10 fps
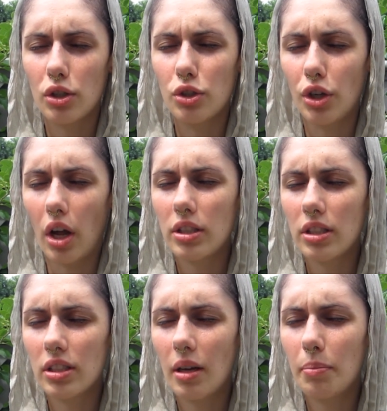
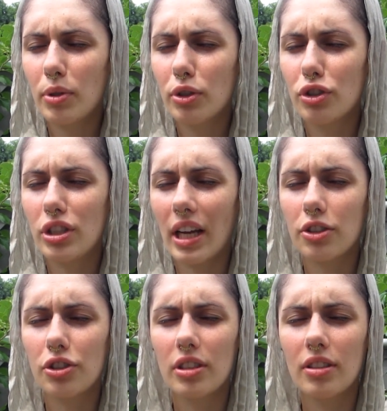just a
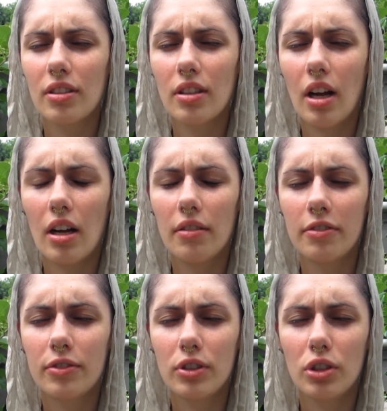projection
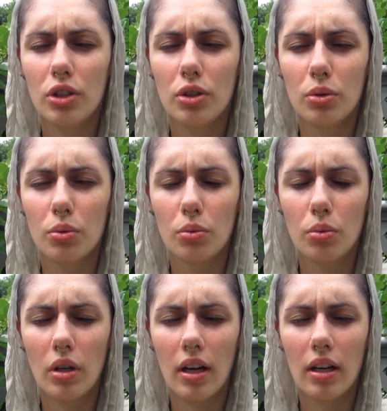of you,